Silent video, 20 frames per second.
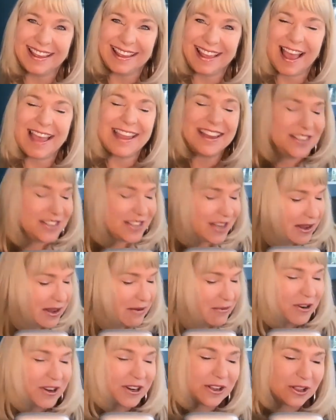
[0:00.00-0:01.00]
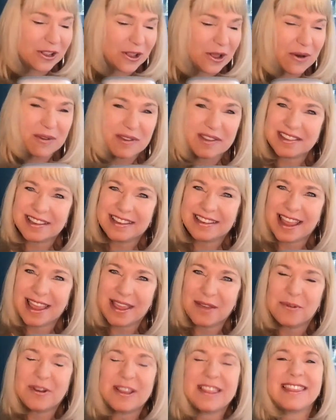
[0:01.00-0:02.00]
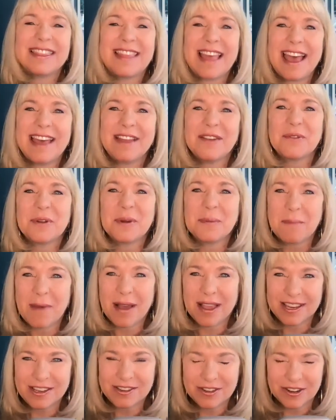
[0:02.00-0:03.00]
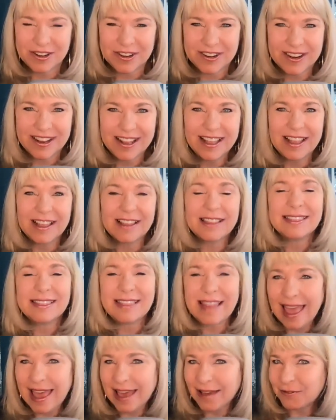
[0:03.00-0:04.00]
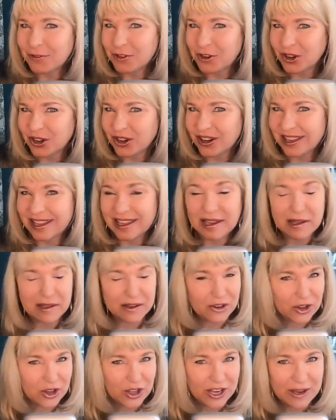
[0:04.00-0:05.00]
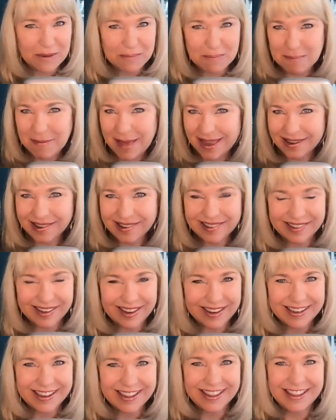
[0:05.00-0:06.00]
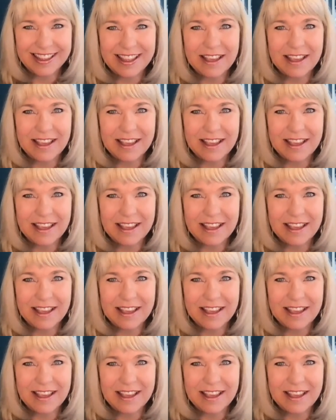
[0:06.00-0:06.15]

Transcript: I just want to close today with that reminder. Laughter is good medicine.